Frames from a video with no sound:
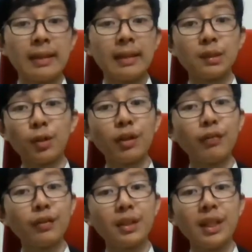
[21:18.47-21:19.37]
it's more
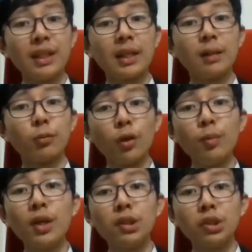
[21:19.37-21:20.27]
of a uh,
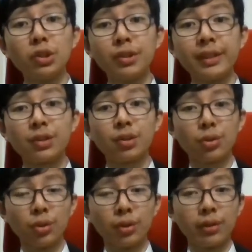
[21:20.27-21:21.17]
Romeo and Juliet
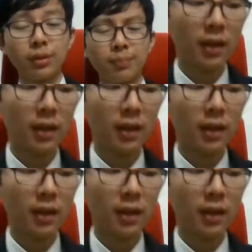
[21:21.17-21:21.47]
story.